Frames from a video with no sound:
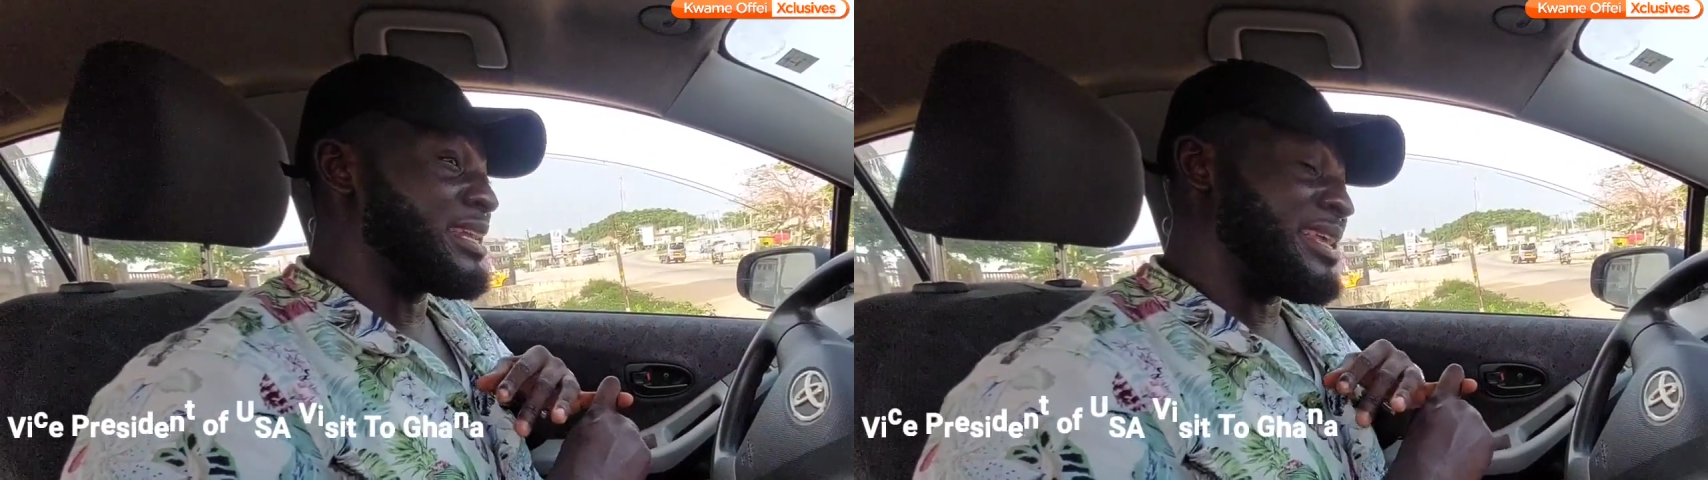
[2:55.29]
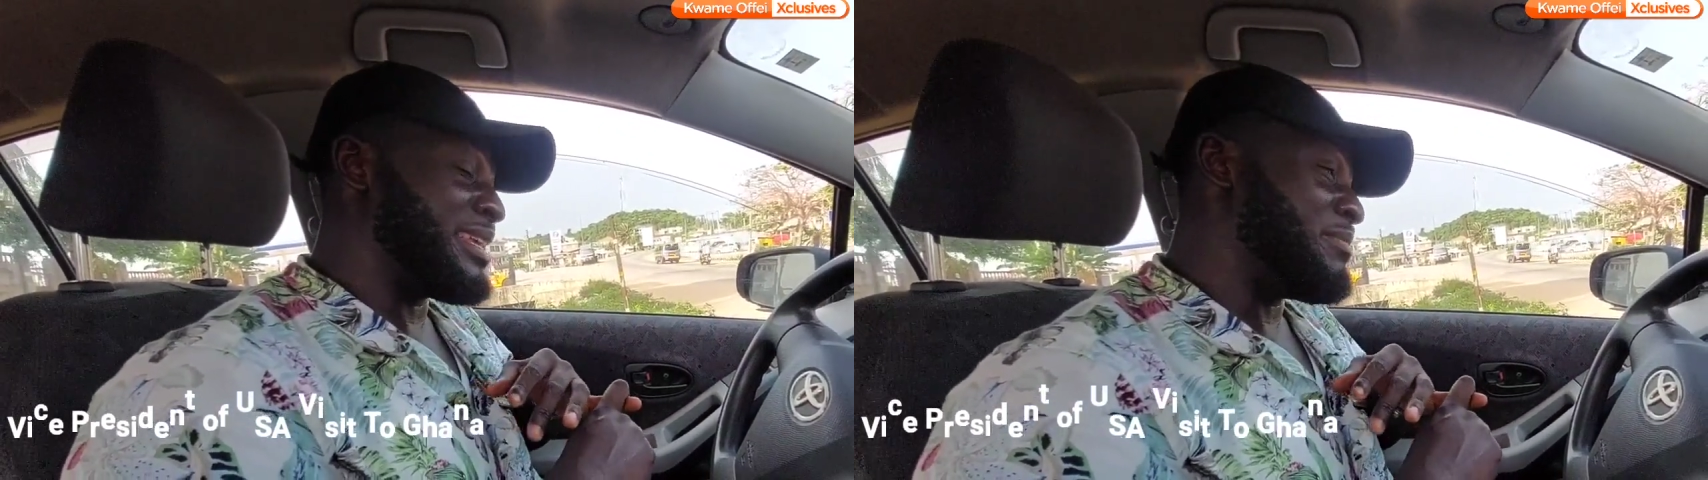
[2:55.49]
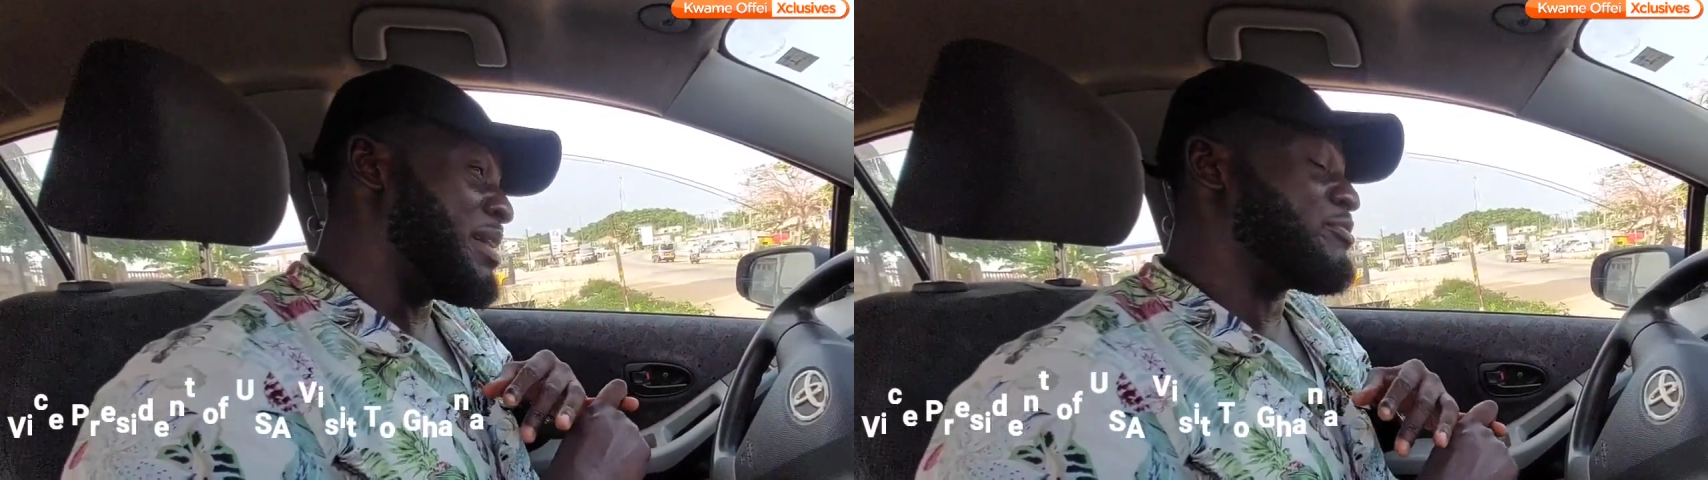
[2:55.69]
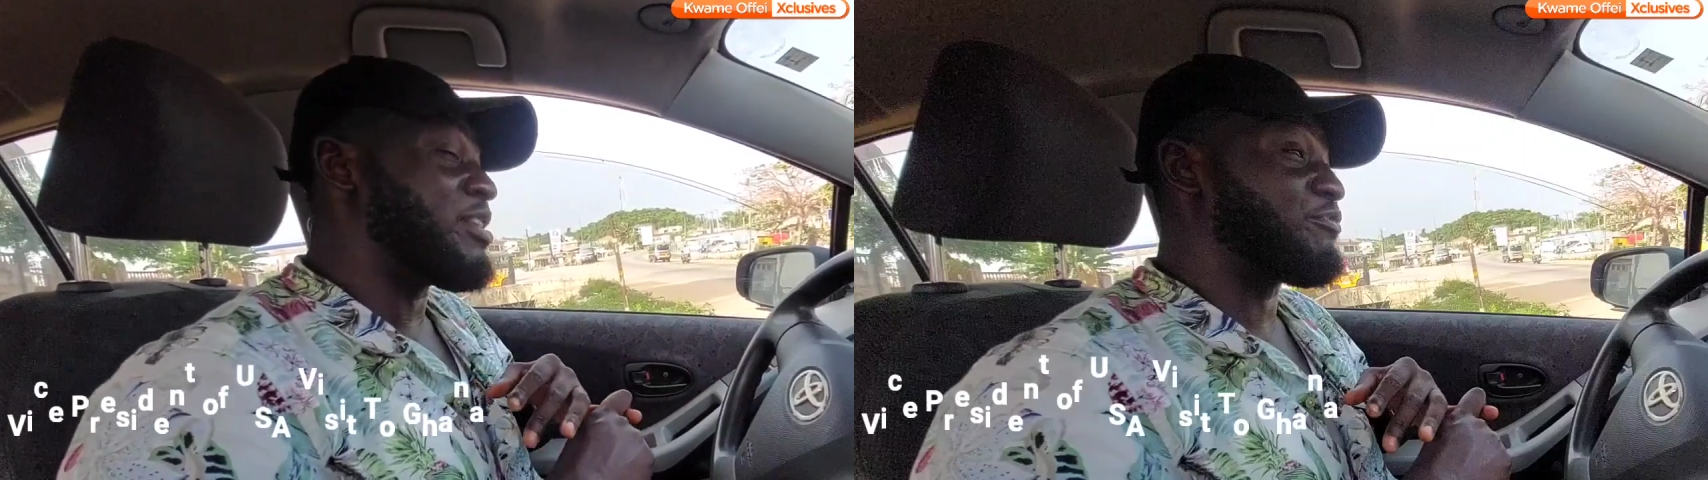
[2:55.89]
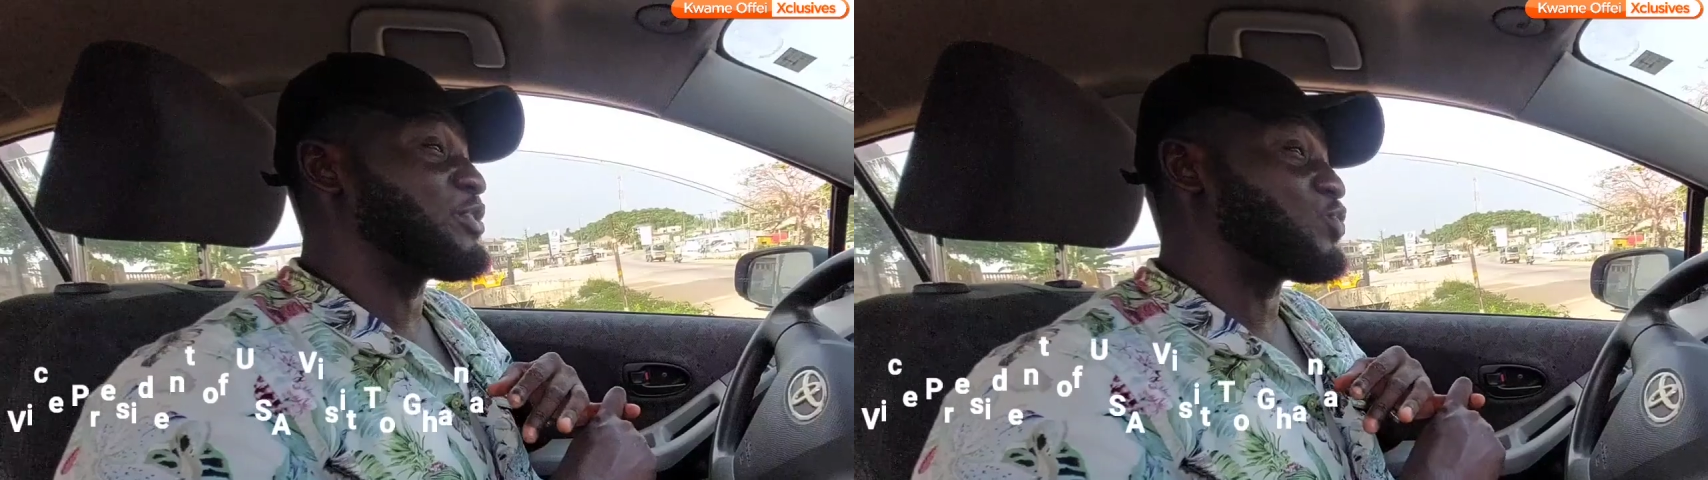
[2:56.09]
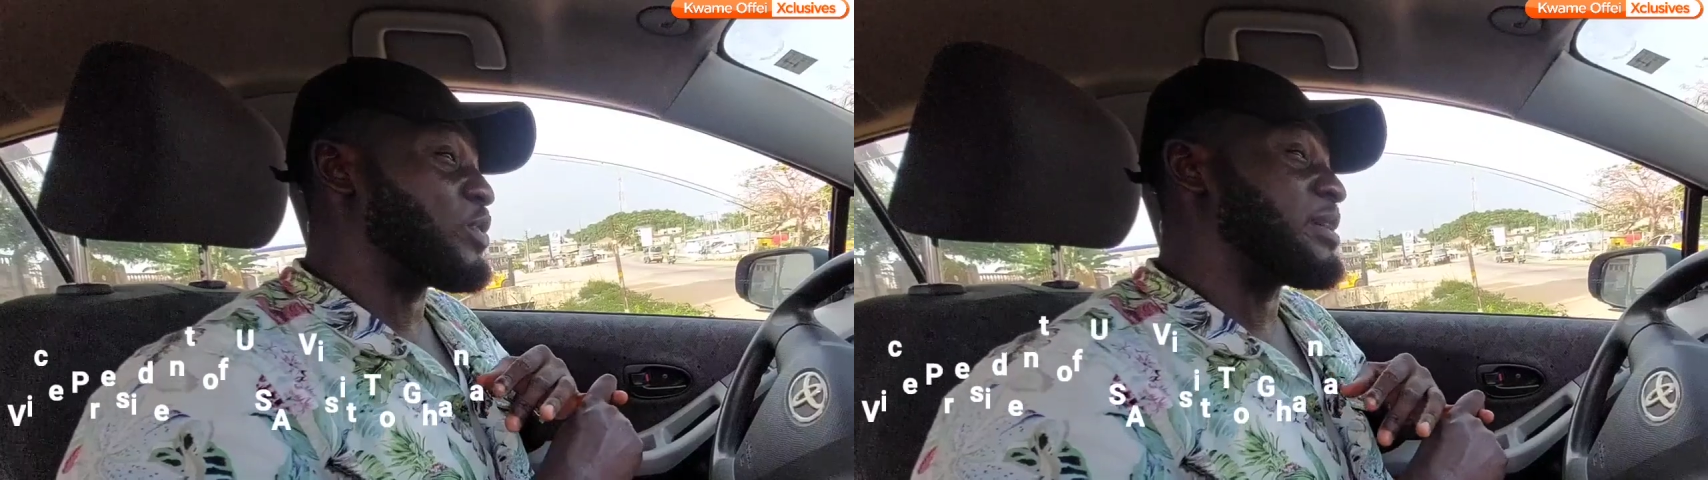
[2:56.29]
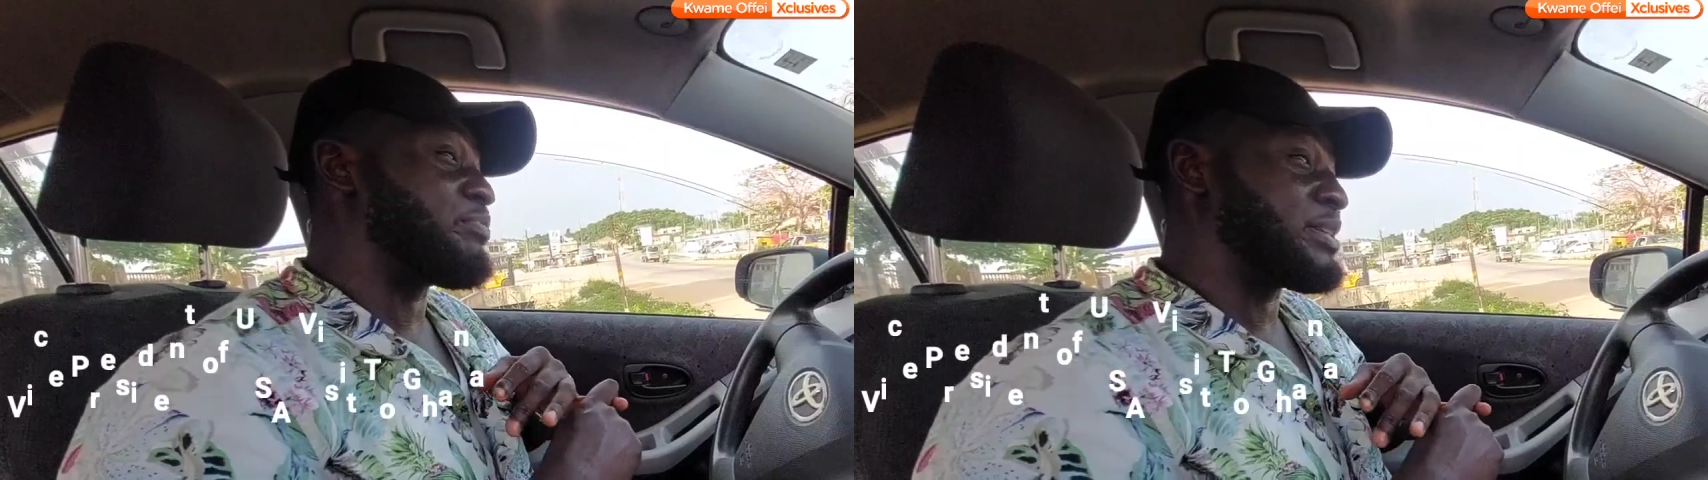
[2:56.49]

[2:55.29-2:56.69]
and then he made reference to what the